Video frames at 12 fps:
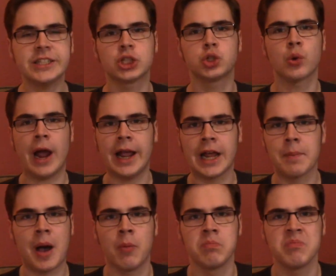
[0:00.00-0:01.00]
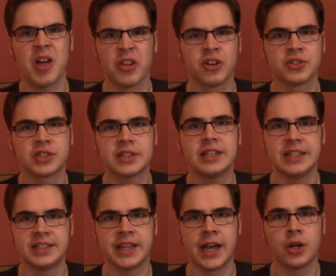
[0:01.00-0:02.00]
crying about mothers," he
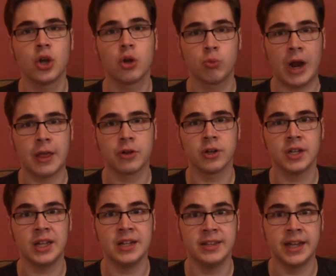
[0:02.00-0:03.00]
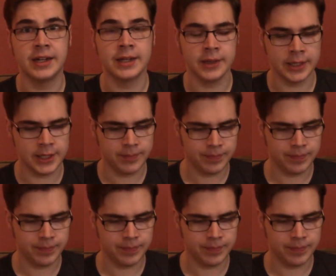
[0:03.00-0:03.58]
said, rather indignantly.